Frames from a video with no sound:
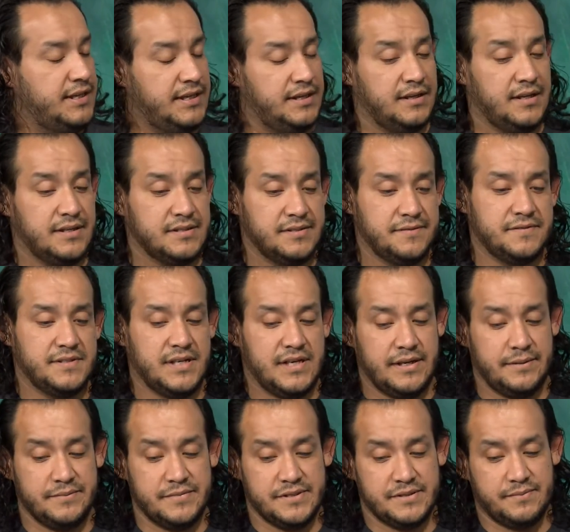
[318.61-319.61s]
and lots of
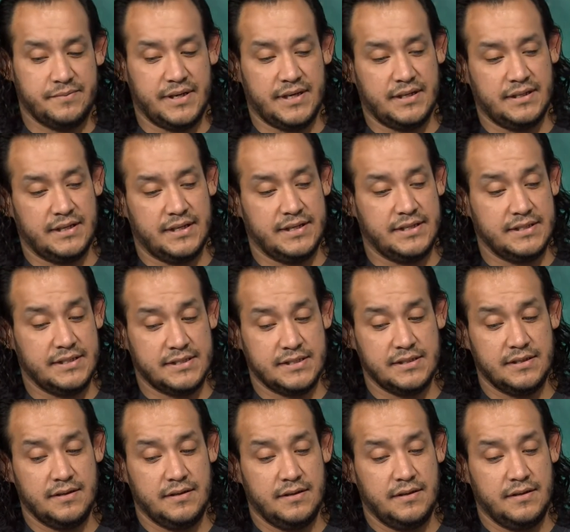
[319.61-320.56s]
times my clients